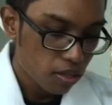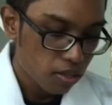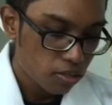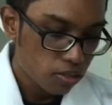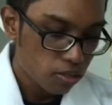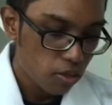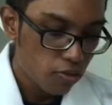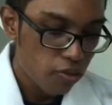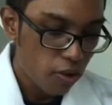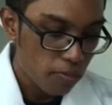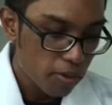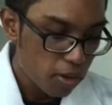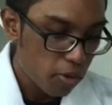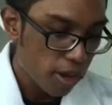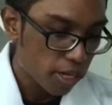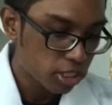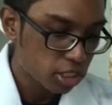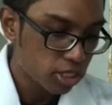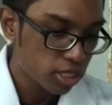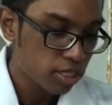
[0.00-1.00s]
So from the
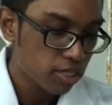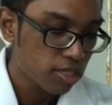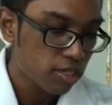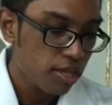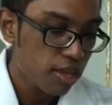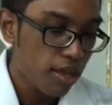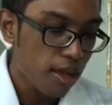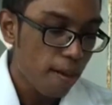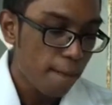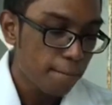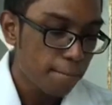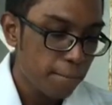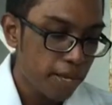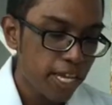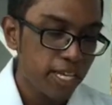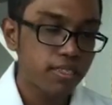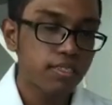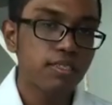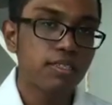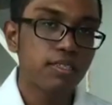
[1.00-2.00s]
question,
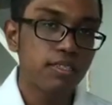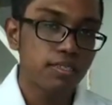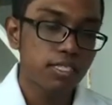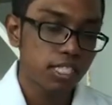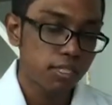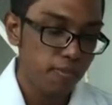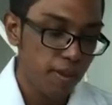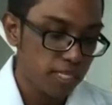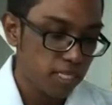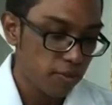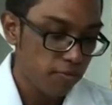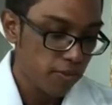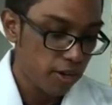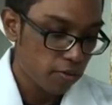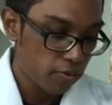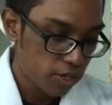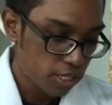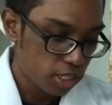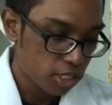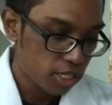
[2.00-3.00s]
peaks in specific
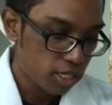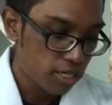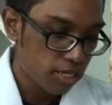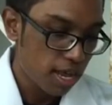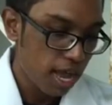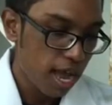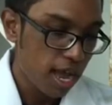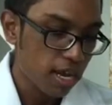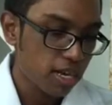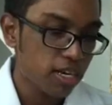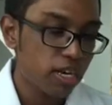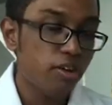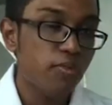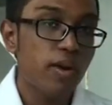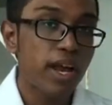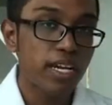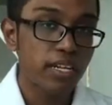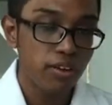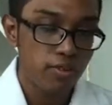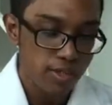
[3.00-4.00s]
region are
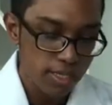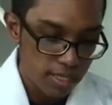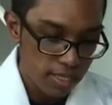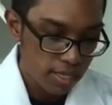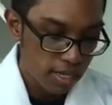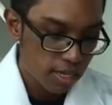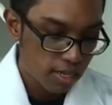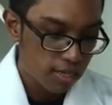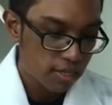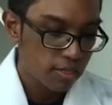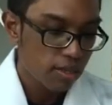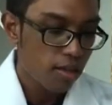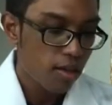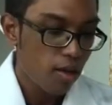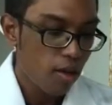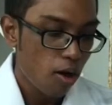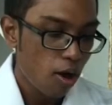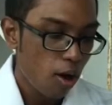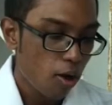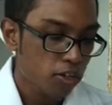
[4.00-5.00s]
characteristic
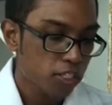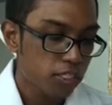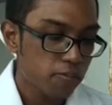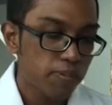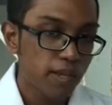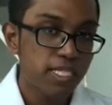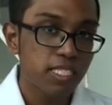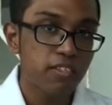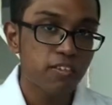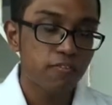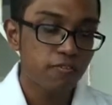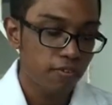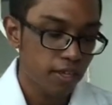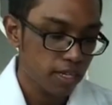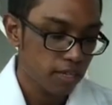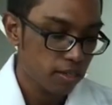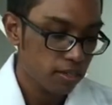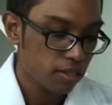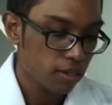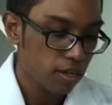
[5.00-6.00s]
of specific
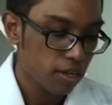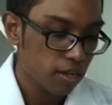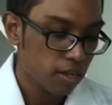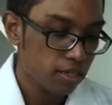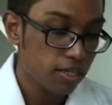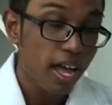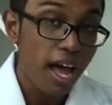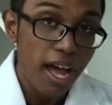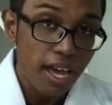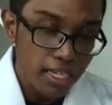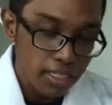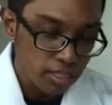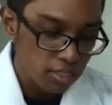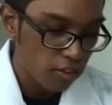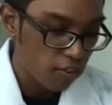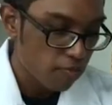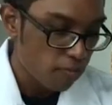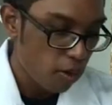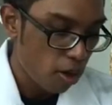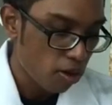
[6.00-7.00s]
kinds
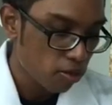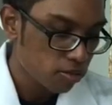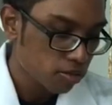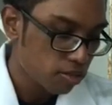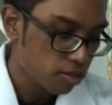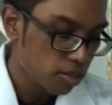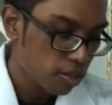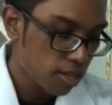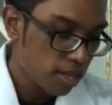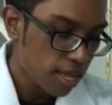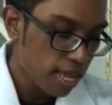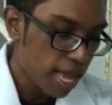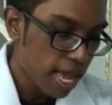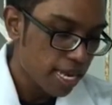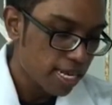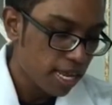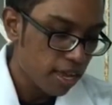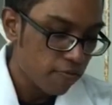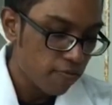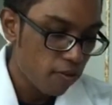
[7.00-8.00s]
of bonds,
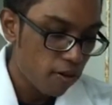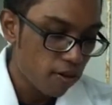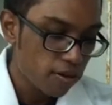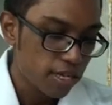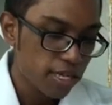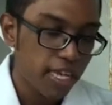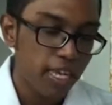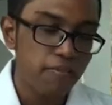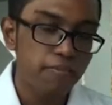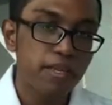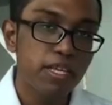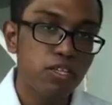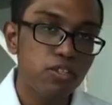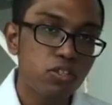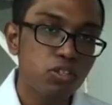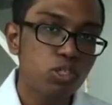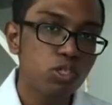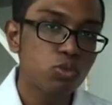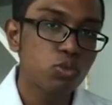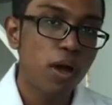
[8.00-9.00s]
and therefore they can be
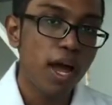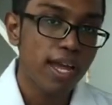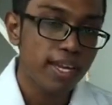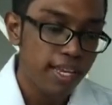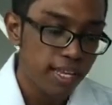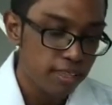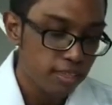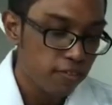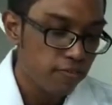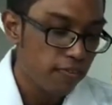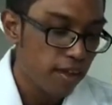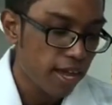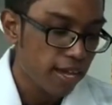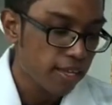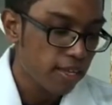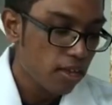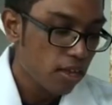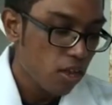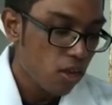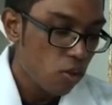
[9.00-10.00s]
used to identify
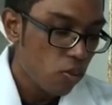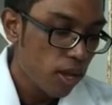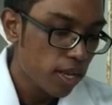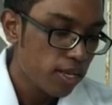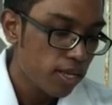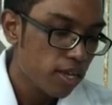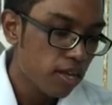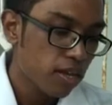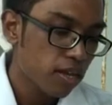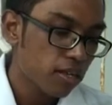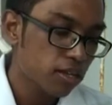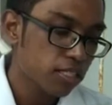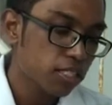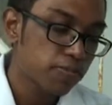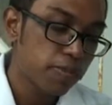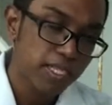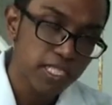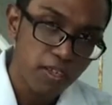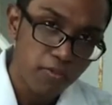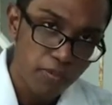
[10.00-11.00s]
whether a
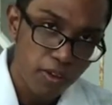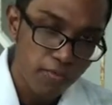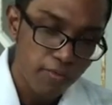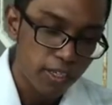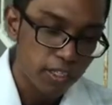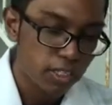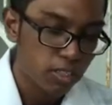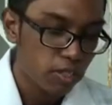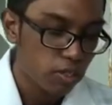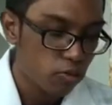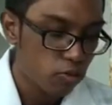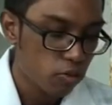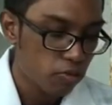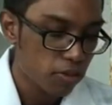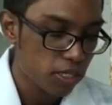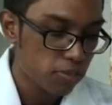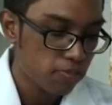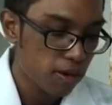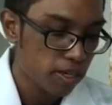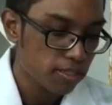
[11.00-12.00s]
specific functional
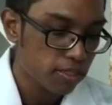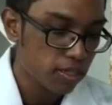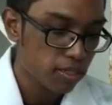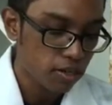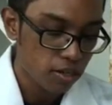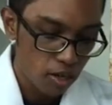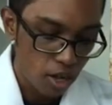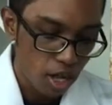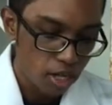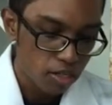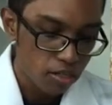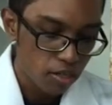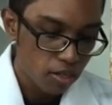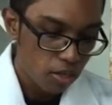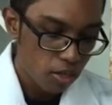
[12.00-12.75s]
group is present or not.